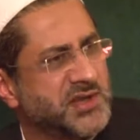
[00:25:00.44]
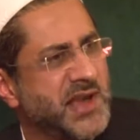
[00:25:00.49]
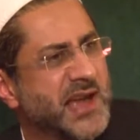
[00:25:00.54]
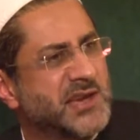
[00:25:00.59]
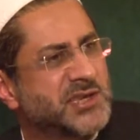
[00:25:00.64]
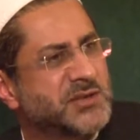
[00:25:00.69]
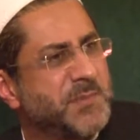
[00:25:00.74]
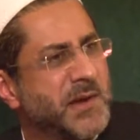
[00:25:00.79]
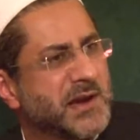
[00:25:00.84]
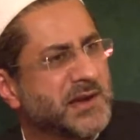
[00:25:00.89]
the
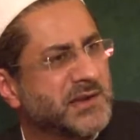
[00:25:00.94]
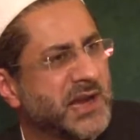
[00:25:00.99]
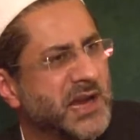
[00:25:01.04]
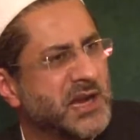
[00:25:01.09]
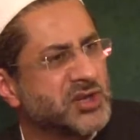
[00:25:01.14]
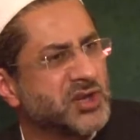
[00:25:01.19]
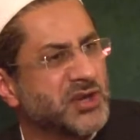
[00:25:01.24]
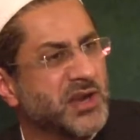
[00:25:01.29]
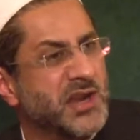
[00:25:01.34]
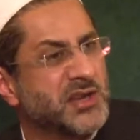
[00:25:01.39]

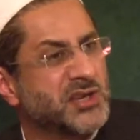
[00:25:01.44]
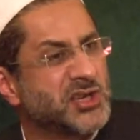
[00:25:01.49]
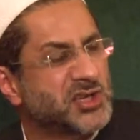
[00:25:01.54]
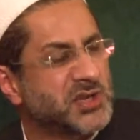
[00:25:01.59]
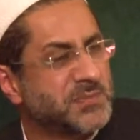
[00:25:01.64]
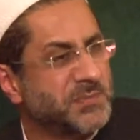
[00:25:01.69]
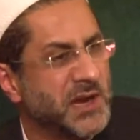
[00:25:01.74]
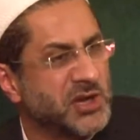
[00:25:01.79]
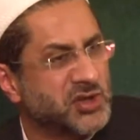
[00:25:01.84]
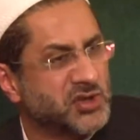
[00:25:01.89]
expectation,
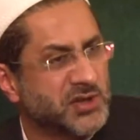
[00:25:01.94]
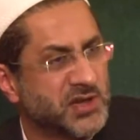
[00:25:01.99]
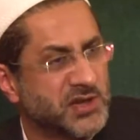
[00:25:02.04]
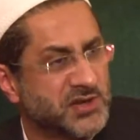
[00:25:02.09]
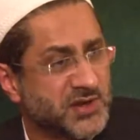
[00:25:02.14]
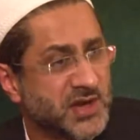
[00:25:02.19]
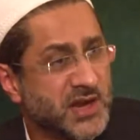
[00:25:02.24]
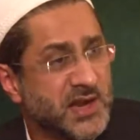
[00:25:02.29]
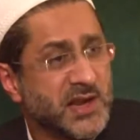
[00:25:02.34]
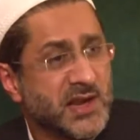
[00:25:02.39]
anticipation
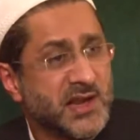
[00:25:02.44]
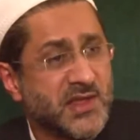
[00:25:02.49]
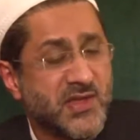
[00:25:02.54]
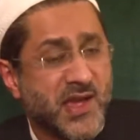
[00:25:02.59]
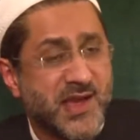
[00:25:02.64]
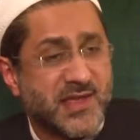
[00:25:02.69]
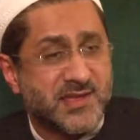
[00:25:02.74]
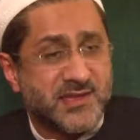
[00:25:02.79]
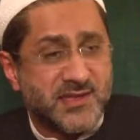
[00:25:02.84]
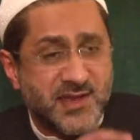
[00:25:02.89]
is
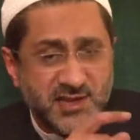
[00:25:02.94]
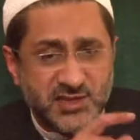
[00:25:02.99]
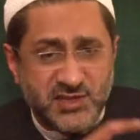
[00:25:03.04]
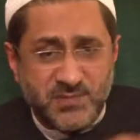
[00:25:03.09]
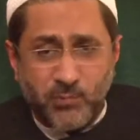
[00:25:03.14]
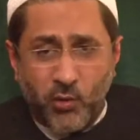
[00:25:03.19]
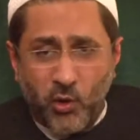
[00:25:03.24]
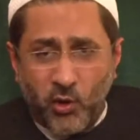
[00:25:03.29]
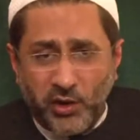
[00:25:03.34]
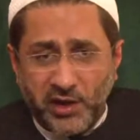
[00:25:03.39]
that this
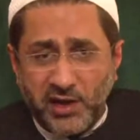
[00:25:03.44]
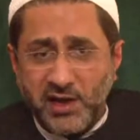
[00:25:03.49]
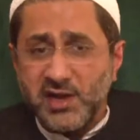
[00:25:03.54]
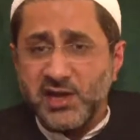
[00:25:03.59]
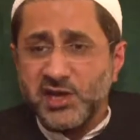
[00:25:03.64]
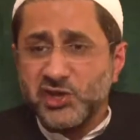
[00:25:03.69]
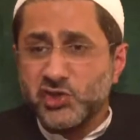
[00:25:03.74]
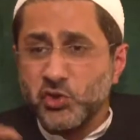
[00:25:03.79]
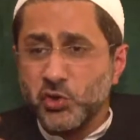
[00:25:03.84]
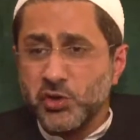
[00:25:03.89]
boy
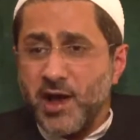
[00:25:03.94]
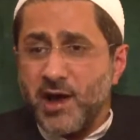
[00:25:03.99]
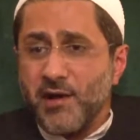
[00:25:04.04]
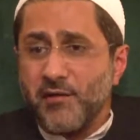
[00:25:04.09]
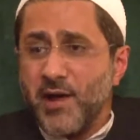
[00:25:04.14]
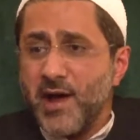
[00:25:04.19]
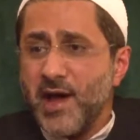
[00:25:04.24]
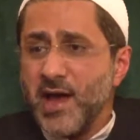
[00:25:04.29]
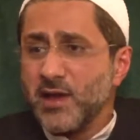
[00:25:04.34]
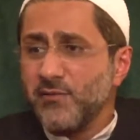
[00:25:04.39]
should
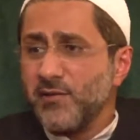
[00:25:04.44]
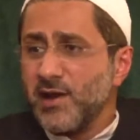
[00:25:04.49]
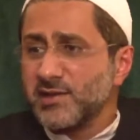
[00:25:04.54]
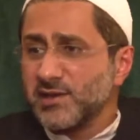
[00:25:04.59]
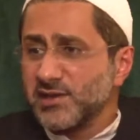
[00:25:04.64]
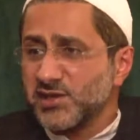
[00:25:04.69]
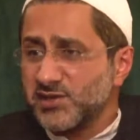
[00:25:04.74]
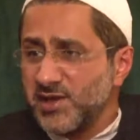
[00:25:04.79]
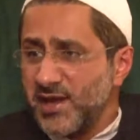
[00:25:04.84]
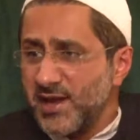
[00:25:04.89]
arrive at
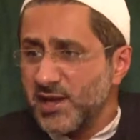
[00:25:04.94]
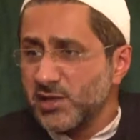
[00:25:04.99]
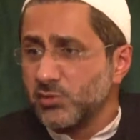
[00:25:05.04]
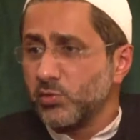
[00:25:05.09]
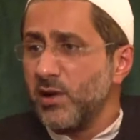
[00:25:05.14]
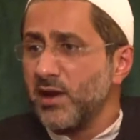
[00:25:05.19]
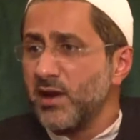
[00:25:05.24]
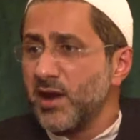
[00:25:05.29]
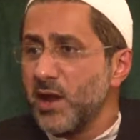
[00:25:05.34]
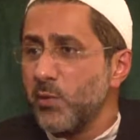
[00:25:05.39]
a stage
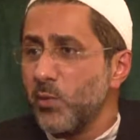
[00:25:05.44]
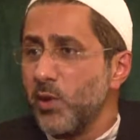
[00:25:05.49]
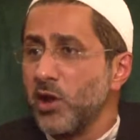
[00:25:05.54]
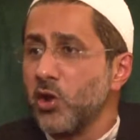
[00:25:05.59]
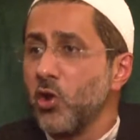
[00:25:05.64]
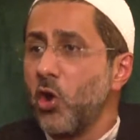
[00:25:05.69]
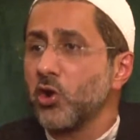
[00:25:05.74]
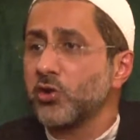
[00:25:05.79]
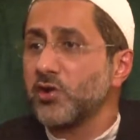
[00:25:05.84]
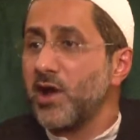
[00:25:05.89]
where he will
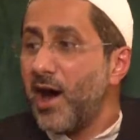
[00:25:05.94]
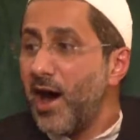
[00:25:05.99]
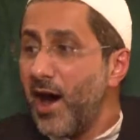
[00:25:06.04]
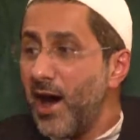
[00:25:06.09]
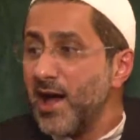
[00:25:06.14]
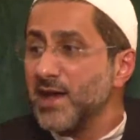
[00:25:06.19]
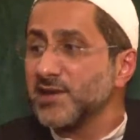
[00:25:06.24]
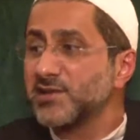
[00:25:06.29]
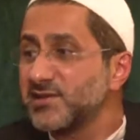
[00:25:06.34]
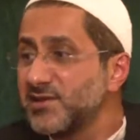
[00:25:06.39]
not
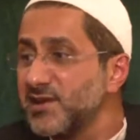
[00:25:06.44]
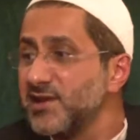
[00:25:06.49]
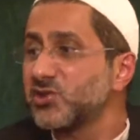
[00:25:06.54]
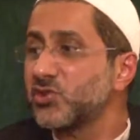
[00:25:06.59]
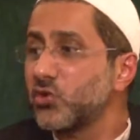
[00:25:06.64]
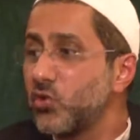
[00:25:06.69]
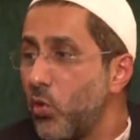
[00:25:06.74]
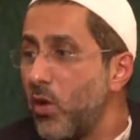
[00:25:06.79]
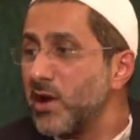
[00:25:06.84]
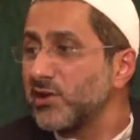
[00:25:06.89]
ask
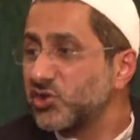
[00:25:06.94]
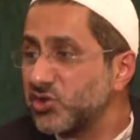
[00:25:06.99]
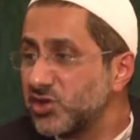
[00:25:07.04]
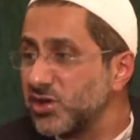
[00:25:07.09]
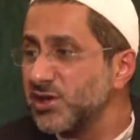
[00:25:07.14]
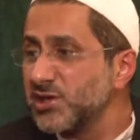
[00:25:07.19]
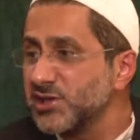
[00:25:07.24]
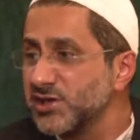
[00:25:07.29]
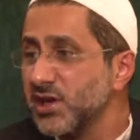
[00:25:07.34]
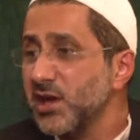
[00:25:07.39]
these
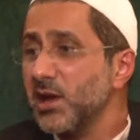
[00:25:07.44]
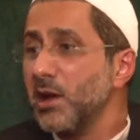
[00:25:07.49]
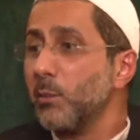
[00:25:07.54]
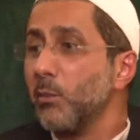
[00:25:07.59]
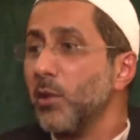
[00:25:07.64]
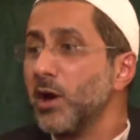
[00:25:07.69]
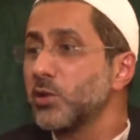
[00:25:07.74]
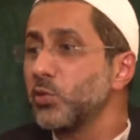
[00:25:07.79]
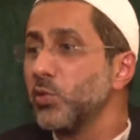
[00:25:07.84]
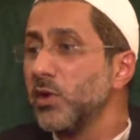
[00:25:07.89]
questions
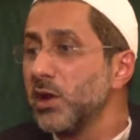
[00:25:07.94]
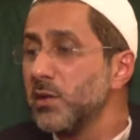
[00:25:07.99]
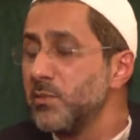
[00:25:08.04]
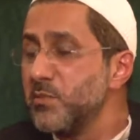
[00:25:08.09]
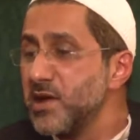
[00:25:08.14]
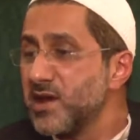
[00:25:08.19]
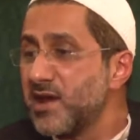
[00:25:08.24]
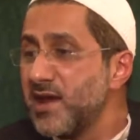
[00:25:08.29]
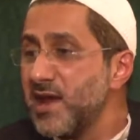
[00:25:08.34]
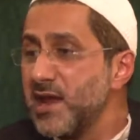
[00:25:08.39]
but will
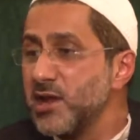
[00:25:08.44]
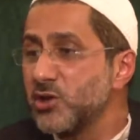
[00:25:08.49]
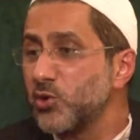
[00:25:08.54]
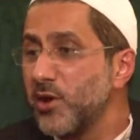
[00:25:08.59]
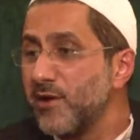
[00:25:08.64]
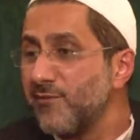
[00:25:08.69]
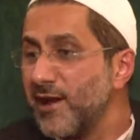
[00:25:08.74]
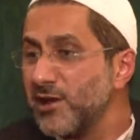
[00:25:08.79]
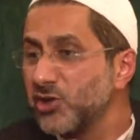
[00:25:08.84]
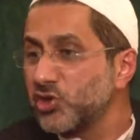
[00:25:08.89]
begin to
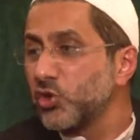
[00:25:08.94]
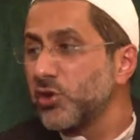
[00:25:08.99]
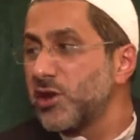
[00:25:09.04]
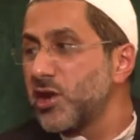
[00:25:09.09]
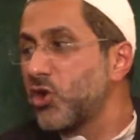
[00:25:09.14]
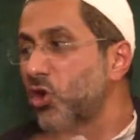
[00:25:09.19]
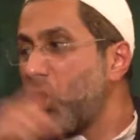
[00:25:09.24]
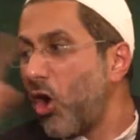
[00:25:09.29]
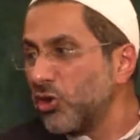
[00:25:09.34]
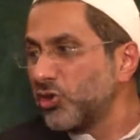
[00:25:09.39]

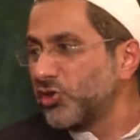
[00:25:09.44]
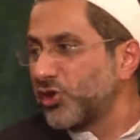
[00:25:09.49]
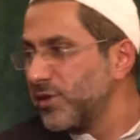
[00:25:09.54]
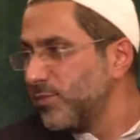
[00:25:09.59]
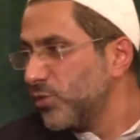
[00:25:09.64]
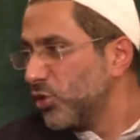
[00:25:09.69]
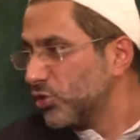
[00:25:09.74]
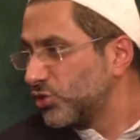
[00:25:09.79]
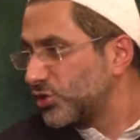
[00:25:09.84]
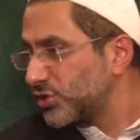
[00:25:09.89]
eventually
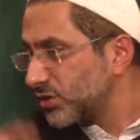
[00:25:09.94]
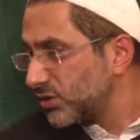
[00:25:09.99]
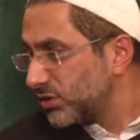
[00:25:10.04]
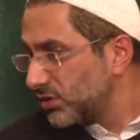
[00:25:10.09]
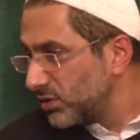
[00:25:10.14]
contribute.